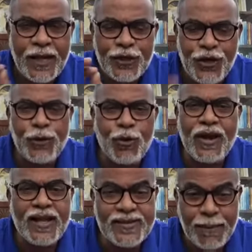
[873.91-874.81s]
Scheduled
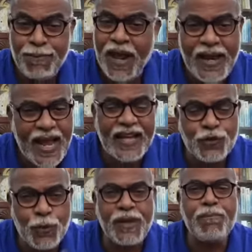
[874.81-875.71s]
caste subplan has
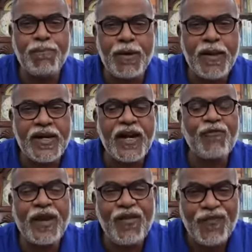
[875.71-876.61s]
to be implemented
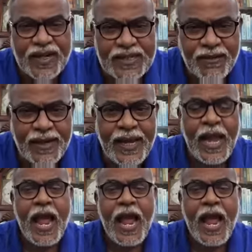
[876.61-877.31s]
very effectively